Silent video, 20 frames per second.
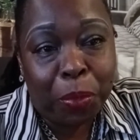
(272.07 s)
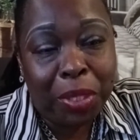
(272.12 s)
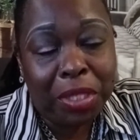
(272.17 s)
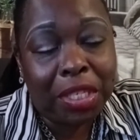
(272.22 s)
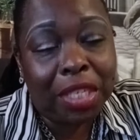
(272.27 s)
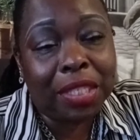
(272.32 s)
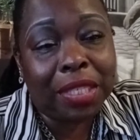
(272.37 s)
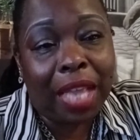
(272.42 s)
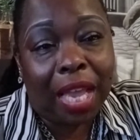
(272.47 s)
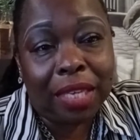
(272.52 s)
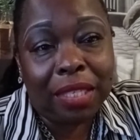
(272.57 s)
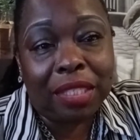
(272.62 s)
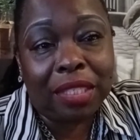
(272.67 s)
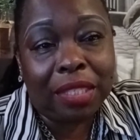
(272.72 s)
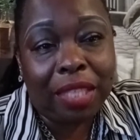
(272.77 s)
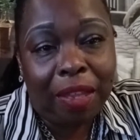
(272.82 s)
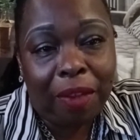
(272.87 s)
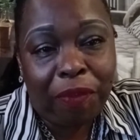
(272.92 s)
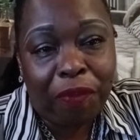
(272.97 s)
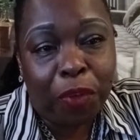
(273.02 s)
We just got to
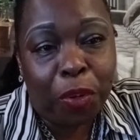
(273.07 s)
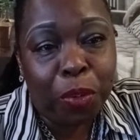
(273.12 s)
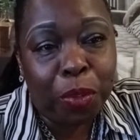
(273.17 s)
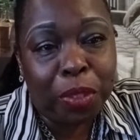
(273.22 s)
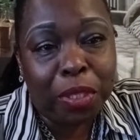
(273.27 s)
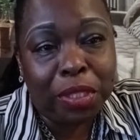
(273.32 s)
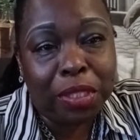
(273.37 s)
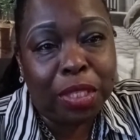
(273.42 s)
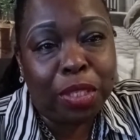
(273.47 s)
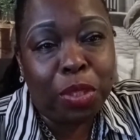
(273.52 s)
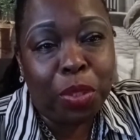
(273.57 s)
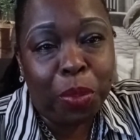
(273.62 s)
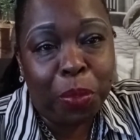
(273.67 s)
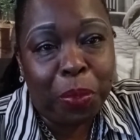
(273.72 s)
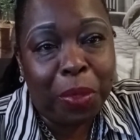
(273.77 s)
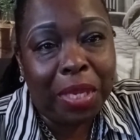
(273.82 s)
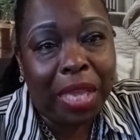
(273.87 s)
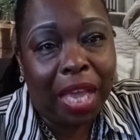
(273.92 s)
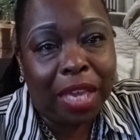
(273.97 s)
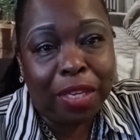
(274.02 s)
stay focused and do
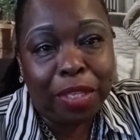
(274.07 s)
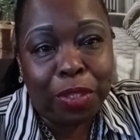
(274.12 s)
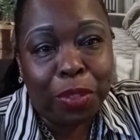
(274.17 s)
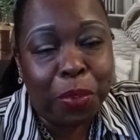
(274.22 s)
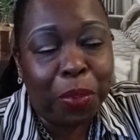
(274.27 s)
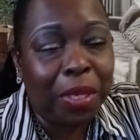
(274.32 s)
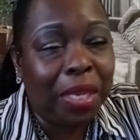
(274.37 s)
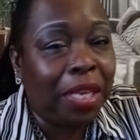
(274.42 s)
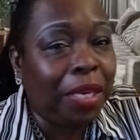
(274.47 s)
what we got to do.